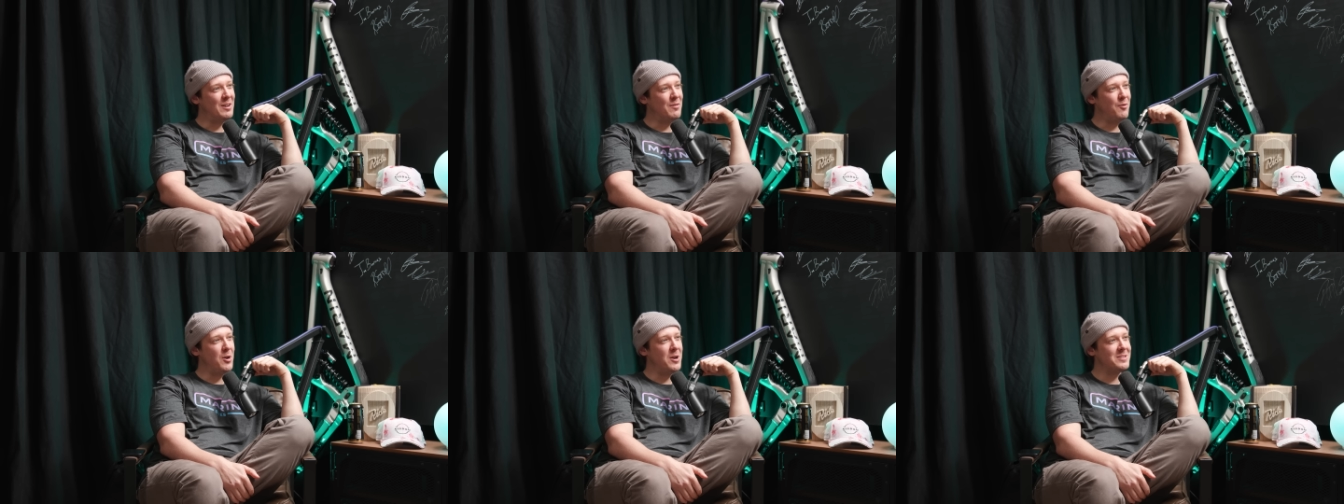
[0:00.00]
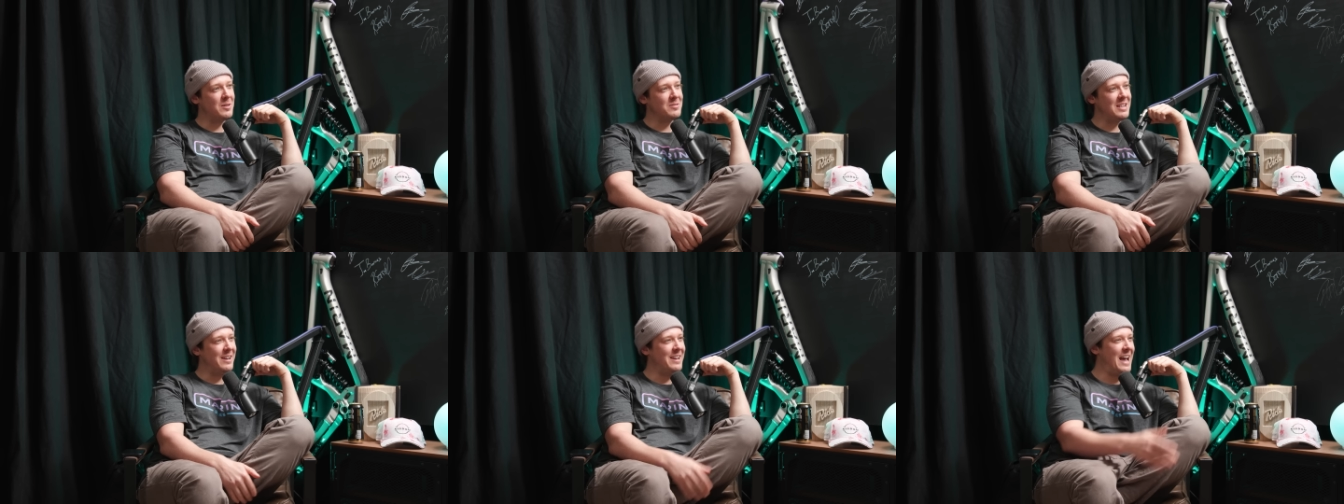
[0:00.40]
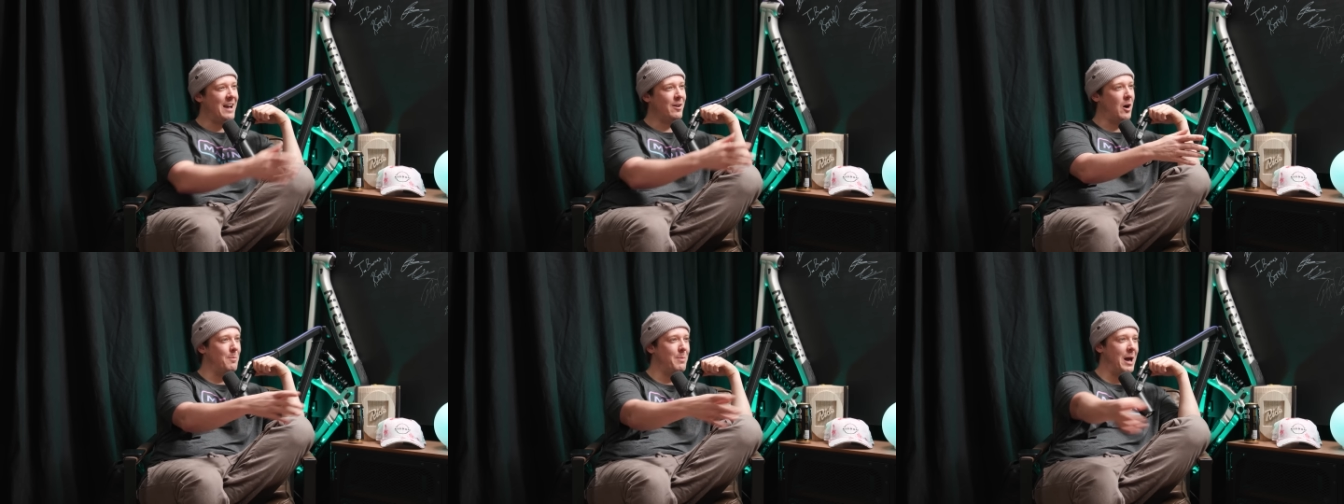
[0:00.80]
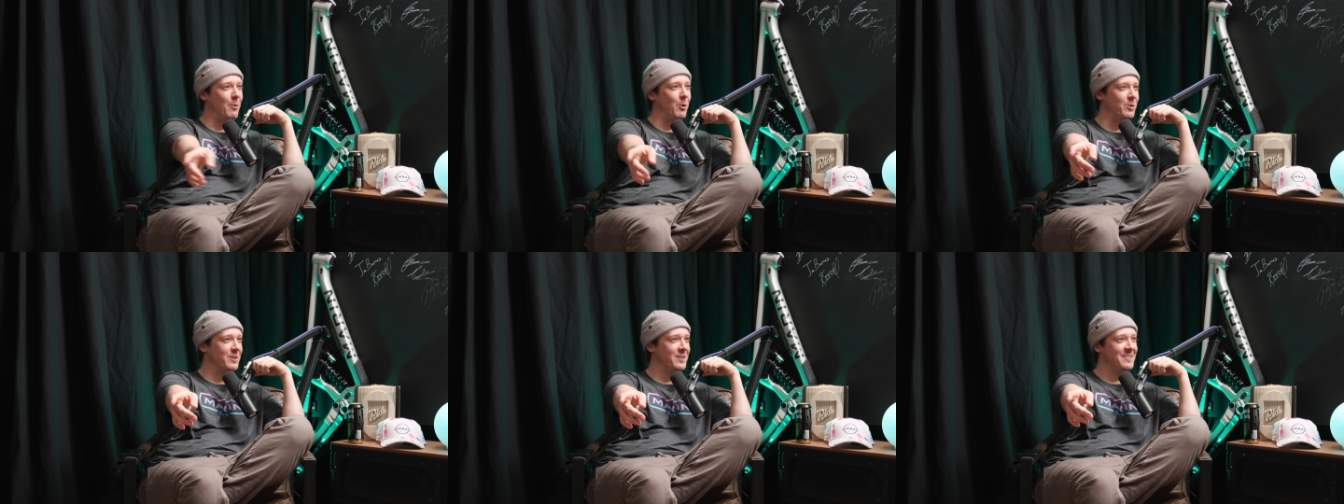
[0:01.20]
at first I was like, yeah, I got a better
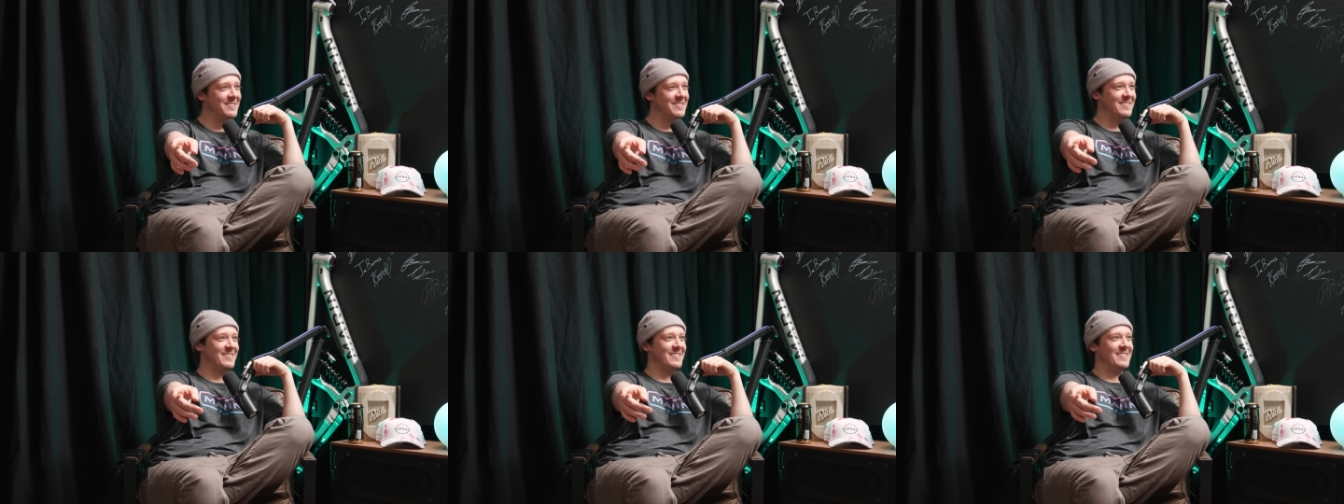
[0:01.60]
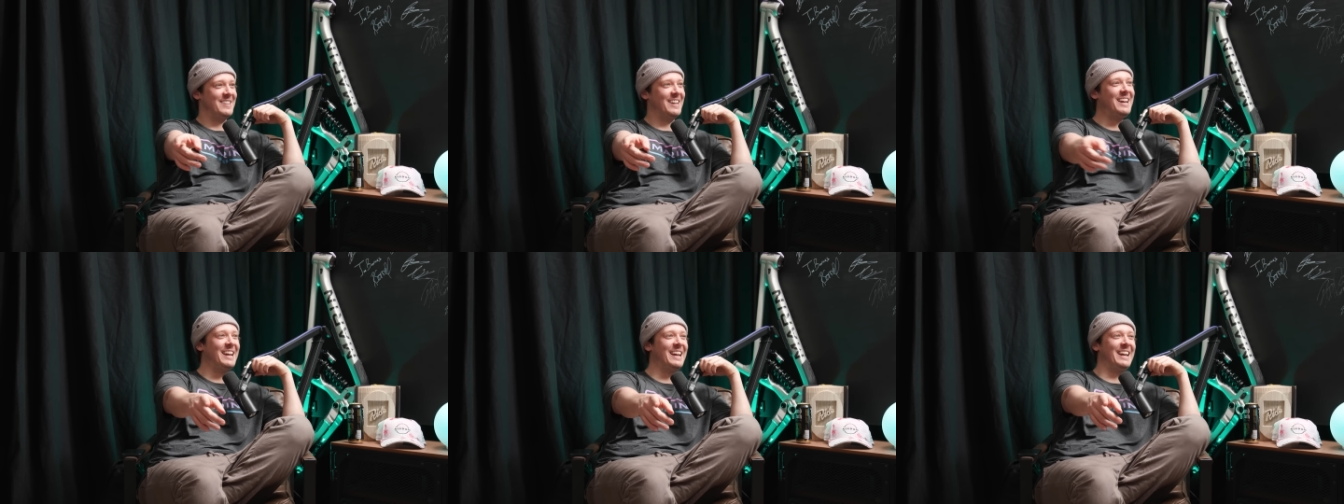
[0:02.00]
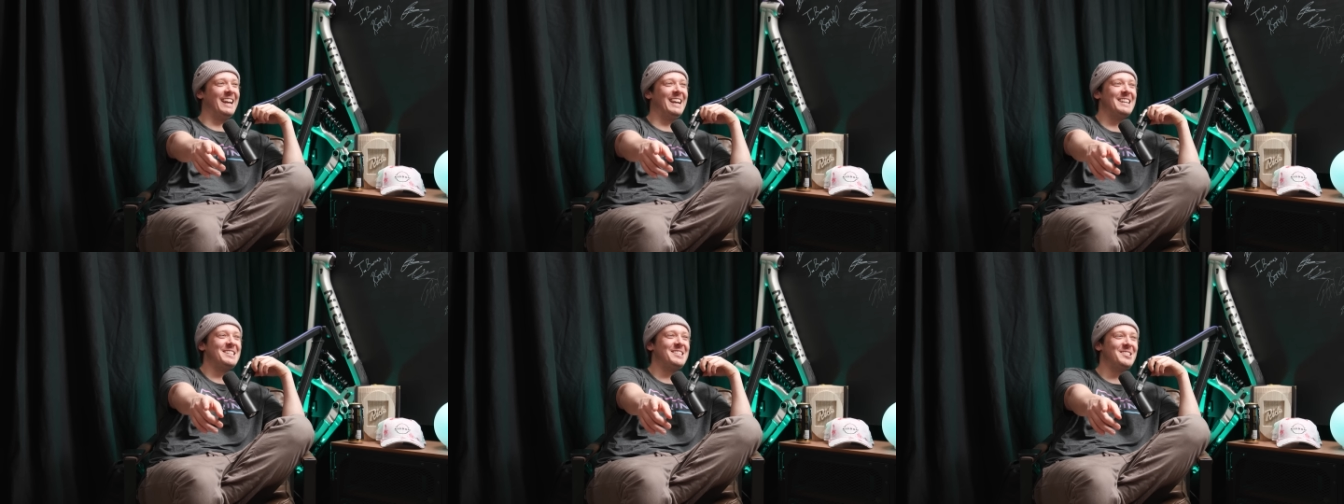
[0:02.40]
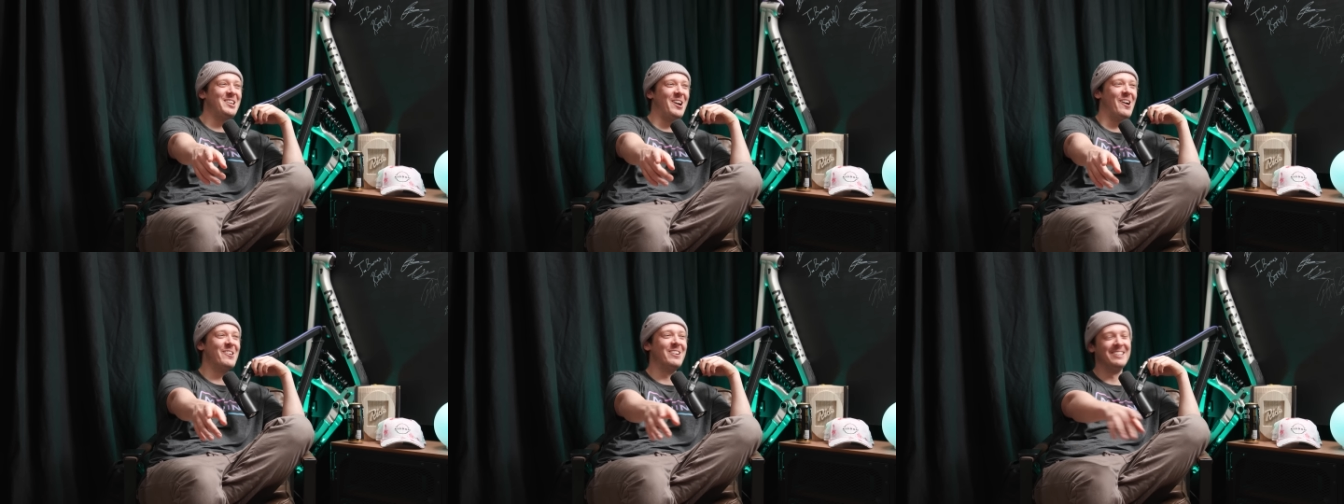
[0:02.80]
one.
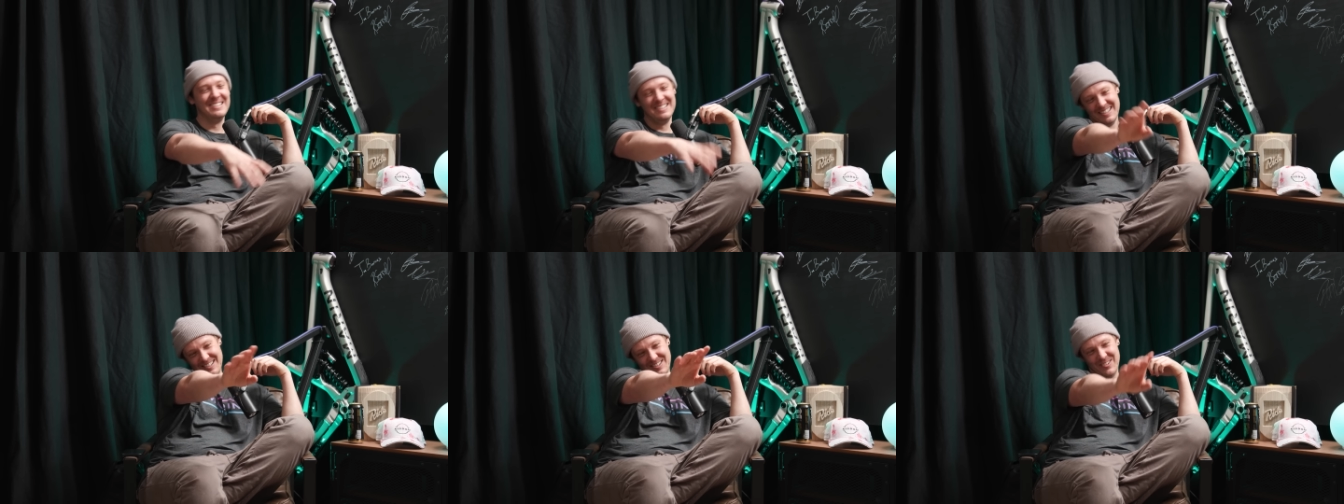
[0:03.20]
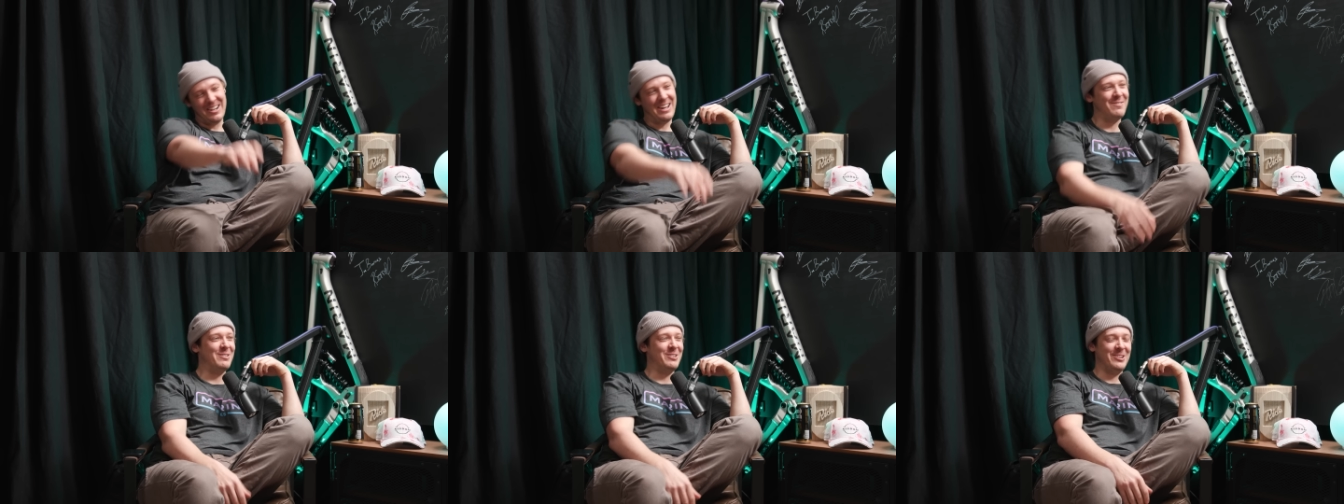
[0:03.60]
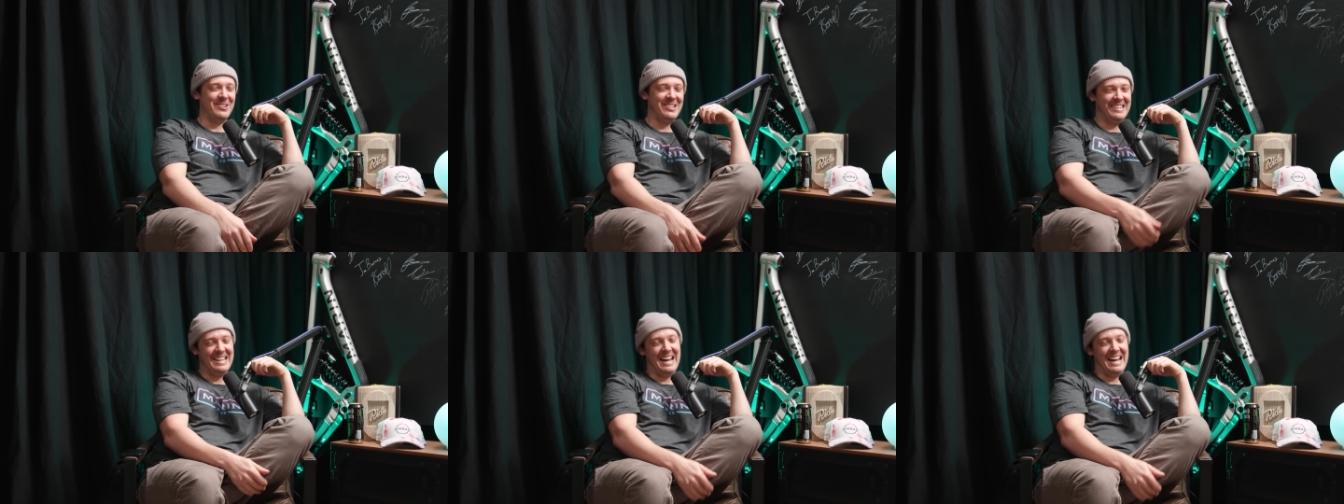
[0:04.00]
So whatever, dude.